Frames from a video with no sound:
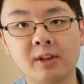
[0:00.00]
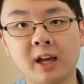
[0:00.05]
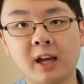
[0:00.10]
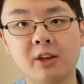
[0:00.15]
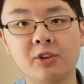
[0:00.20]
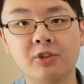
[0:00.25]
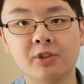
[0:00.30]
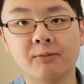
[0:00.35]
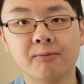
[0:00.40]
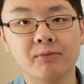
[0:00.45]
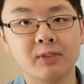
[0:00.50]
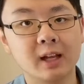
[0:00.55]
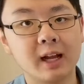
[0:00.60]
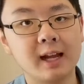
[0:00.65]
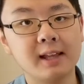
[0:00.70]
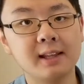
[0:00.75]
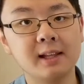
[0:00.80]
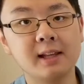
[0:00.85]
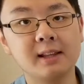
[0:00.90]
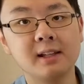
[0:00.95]
case.
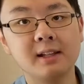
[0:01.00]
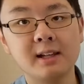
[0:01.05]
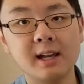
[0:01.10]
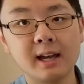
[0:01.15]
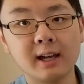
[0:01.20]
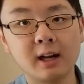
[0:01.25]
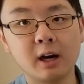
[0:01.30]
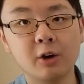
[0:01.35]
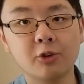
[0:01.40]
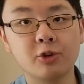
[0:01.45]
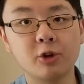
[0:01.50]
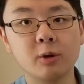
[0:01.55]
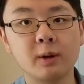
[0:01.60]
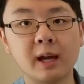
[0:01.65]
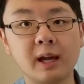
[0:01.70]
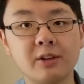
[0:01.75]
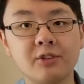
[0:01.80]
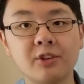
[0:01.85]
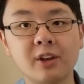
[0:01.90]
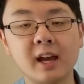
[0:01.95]
And then the neg also
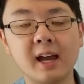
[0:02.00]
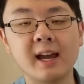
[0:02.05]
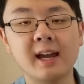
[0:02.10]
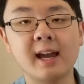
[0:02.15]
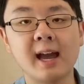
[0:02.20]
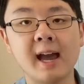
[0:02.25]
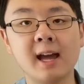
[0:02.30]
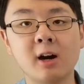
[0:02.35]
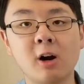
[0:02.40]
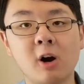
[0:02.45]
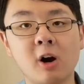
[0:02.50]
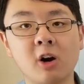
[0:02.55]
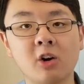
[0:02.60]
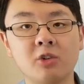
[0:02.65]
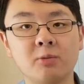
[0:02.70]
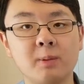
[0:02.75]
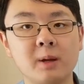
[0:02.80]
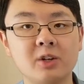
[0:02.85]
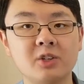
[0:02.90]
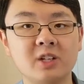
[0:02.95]
gets a NR
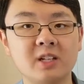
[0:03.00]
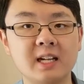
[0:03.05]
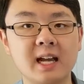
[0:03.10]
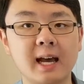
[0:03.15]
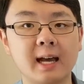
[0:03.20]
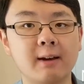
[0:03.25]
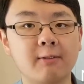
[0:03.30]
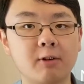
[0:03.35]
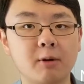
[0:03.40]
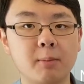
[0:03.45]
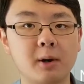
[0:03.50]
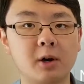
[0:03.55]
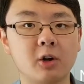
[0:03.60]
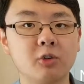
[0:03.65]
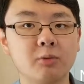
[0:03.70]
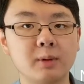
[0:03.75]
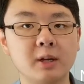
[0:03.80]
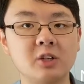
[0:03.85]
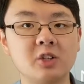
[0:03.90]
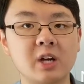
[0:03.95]
speech, a negative rebuttal
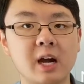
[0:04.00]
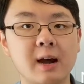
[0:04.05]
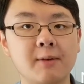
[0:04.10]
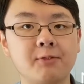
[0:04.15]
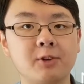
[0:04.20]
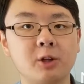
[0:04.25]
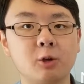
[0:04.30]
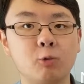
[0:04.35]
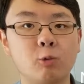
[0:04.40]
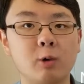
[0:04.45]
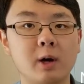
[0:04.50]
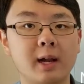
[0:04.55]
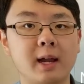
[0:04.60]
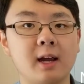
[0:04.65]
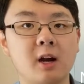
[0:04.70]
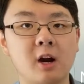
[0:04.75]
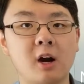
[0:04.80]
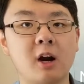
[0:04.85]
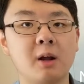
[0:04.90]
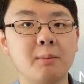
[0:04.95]
speech, after the
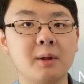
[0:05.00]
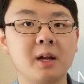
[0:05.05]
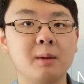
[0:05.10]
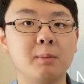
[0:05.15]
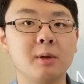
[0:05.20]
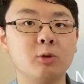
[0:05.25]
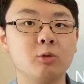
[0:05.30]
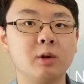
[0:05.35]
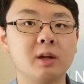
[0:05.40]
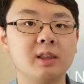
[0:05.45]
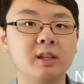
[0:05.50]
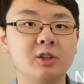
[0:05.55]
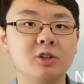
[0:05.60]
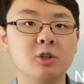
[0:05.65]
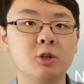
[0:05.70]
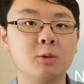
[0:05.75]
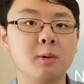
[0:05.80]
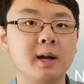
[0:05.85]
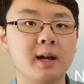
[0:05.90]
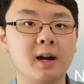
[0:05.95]
1AR and in between the
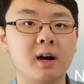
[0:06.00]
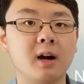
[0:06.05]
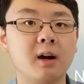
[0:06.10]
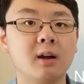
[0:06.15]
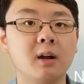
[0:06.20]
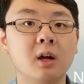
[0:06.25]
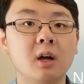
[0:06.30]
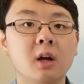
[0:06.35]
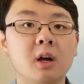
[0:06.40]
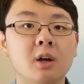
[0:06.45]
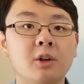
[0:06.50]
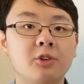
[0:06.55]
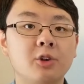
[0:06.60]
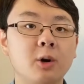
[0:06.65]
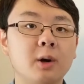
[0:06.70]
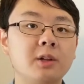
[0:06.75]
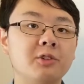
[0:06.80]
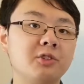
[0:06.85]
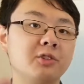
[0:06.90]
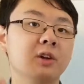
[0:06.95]
2AR. So
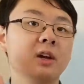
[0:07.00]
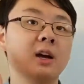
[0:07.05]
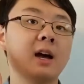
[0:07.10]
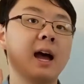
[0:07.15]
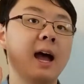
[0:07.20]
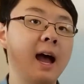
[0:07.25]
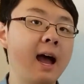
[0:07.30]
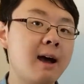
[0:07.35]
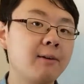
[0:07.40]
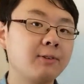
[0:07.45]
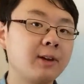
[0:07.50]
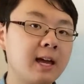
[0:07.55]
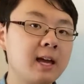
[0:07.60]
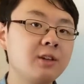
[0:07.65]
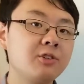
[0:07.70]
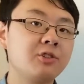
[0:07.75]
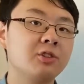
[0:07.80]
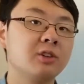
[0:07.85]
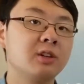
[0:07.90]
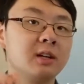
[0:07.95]
it's AF
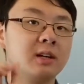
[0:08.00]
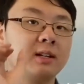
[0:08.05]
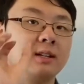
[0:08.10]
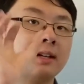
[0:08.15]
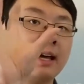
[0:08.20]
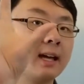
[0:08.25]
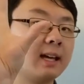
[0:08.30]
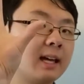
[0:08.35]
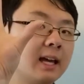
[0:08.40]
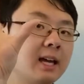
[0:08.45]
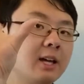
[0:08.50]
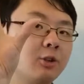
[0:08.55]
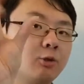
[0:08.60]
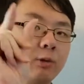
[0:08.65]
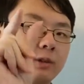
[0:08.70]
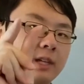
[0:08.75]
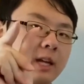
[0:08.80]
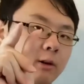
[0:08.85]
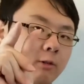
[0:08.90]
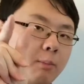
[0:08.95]
case, neg case with
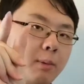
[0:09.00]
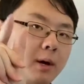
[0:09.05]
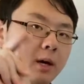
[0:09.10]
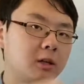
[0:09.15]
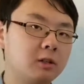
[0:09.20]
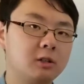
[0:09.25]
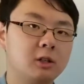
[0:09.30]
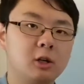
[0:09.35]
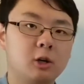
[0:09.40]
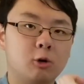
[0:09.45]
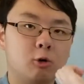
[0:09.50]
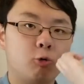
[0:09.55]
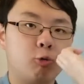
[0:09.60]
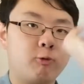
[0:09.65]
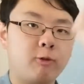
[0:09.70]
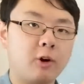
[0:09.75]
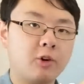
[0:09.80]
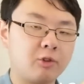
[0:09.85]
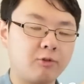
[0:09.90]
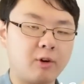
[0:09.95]
neg rebuttal,
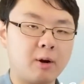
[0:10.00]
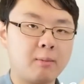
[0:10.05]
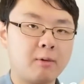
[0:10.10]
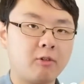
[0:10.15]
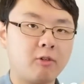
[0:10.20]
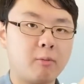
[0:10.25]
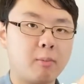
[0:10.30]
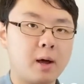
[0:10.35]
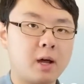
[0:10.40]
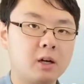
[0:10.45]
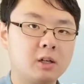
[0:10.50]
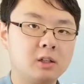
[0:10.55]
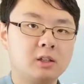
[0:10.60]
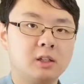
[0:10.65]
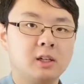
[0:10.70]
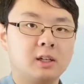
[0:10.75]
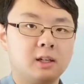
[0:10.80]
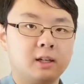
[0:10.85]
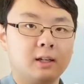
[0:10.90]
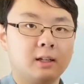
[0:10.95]
first affirmative
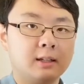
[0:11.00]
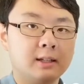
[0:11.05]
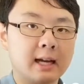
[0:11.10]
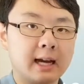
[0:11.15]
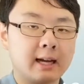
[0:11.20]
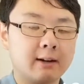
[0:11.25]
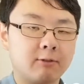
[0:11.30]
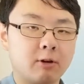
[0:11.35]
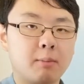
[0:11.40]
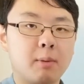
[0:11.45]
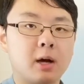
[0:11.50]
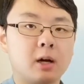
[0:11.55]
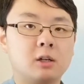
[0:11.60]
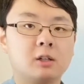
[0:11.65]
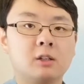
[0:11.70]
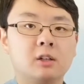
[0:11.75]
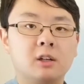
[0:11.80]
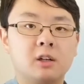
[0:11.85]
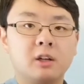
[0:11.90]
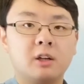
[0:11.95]
rebuttal, negative
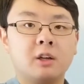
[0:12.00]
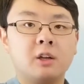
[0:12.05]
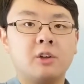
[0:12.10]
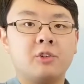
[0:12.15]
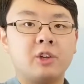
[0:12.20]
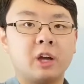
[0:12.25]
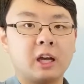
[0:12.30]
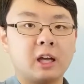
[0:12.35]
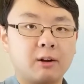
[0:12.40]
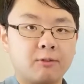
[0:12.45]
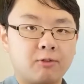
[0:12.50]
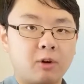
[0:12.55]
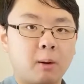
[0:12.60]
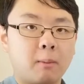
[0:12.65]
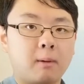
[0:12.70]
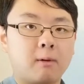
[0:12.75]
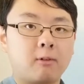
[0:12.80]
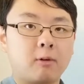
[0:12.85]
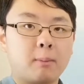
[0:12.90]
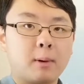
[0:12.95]
rebuttal, second
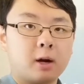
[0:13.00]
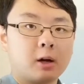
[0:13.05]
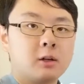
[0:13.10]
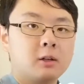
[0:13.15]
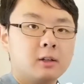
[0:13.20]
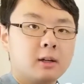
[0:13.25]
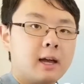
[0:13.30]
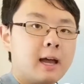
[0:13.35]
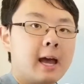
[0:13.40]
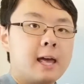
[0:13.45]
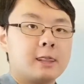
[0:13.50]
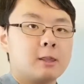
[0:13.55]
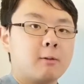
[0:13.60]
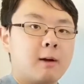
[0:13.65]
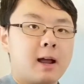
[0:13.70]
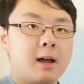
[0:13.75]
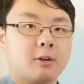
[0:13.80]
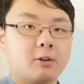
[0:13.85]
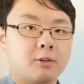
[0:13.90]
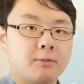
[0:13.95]
affirmative rebuttal, end the
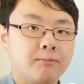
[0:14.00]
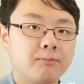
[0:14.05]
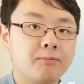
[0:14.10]
round.